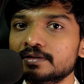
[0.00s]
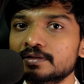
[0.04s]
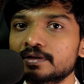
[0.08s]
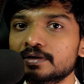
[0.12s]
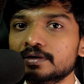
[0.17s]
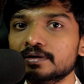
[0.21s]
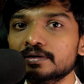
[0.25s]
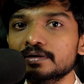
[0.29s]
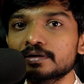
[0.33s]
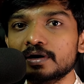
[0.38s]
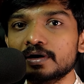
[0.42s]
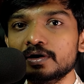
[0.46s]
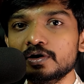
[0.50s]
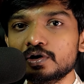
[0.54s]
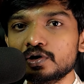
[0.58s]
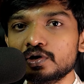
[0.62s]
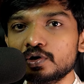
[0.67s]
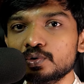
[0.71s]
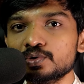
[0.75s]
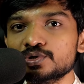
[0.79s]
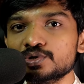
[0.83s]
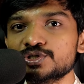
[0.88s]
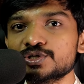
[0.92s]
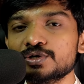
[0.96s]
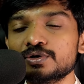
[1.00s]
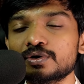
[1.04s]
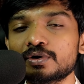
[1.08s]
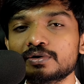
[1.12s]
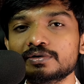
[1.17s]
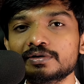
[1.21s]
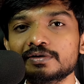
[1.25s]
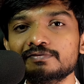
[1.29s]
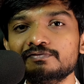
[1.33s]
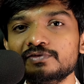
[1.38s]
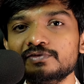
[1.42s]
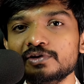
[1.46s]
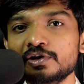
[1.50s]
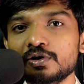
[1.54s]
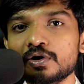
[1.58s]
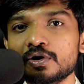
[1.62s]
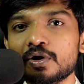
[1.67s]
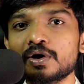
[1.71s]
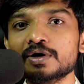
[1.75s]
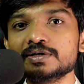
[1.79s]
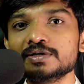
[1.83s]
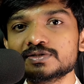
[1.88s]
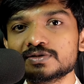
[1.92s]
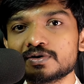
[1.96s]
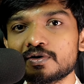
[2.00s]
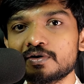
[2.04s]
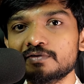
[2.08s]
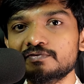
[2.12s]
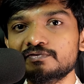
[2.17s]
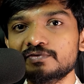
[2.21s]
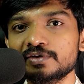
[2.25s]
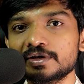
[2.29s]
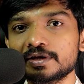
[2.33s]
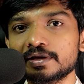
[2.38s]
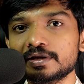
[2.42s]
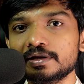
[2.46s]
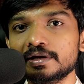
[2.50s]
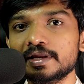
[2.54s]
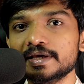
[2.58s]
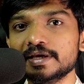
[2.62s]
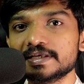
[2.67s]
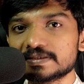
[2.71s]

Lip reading: the conclusion or the philosophical